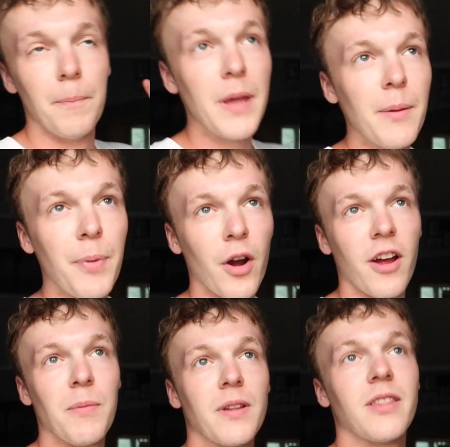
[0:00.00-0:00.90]
me and
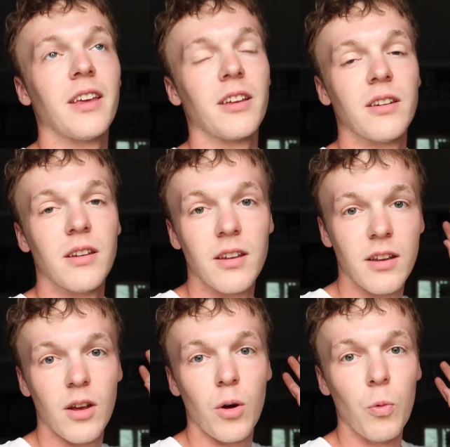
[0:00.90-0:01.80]
Barrett have been thinking,
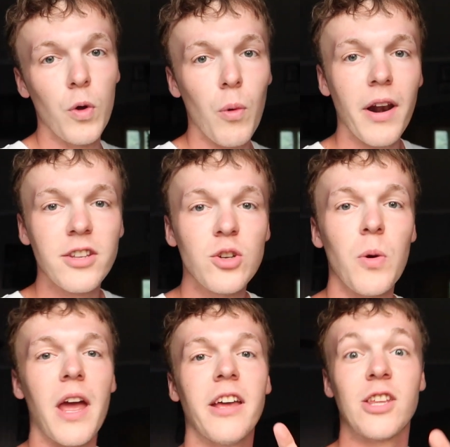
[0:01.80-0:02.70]
we wanna
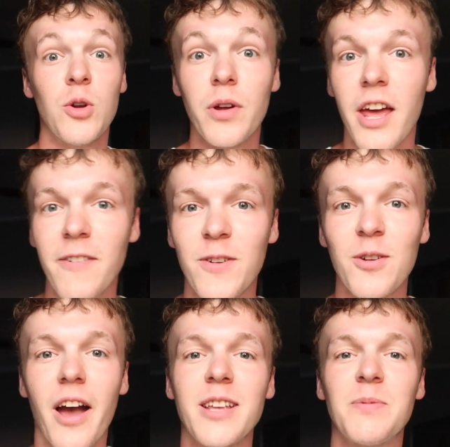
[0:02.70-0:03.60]
do a Q&A for
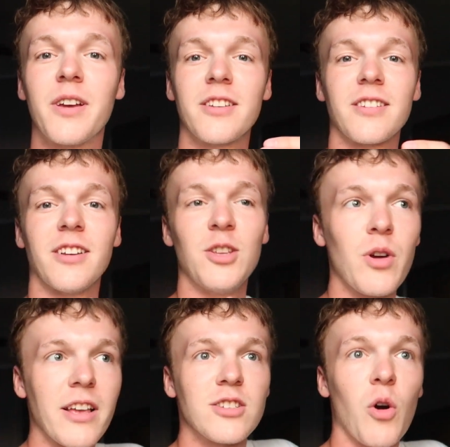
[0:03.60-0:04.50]
you guys, because you
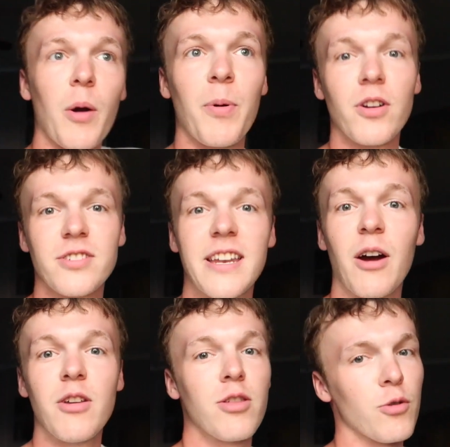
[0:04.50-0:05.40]
guys know our
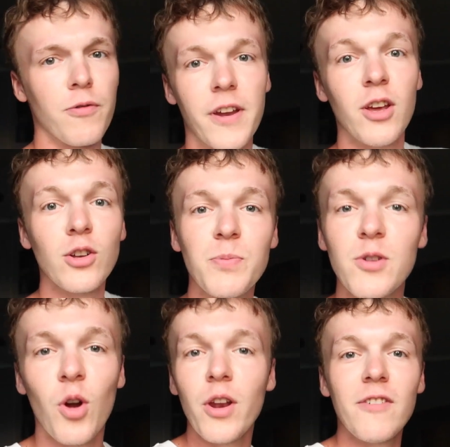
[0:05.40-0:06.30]
personality through videos, but
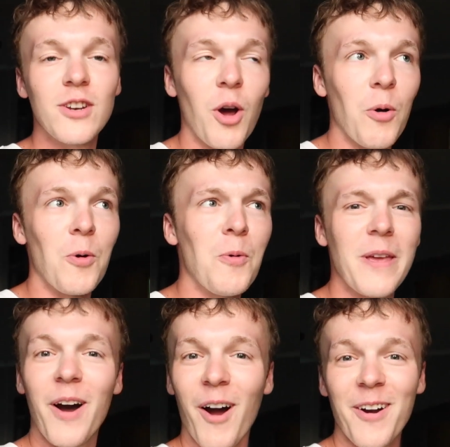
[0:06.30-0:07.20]
you don't even know who
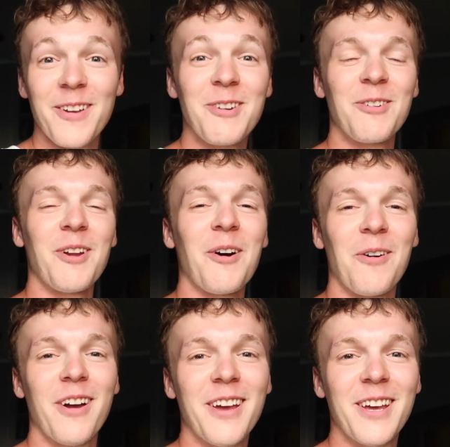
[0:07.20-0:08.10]
we are. You don't
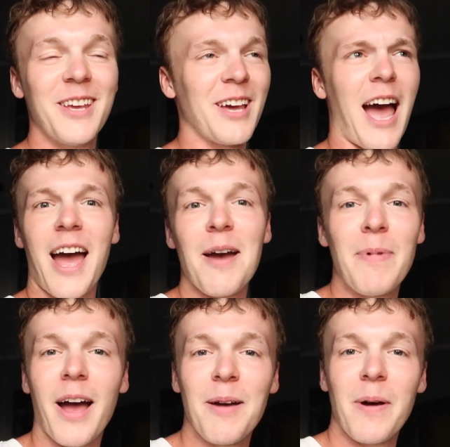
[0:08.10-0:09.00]
know, I
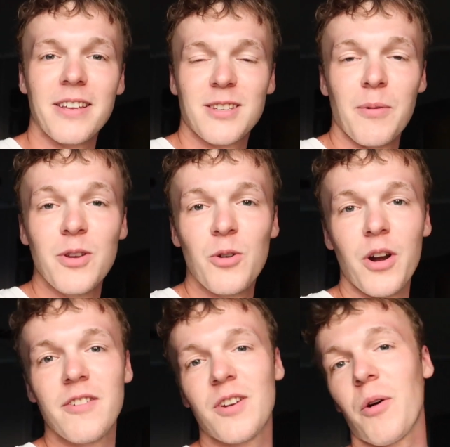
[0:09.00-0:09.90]
bet some of you
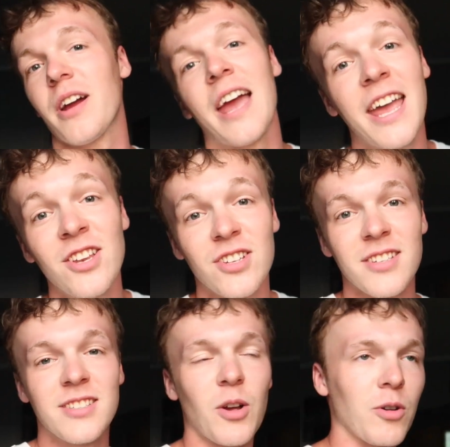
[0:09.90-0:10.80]
don't even know our
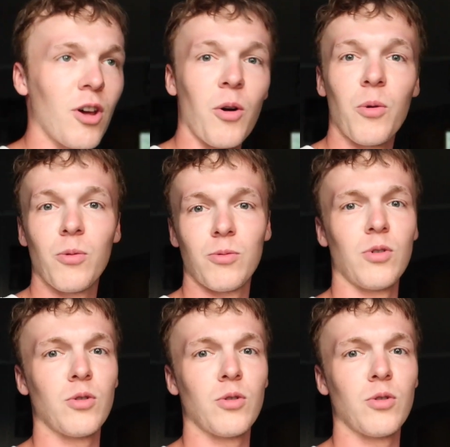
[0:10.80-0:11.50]
ages, don't know,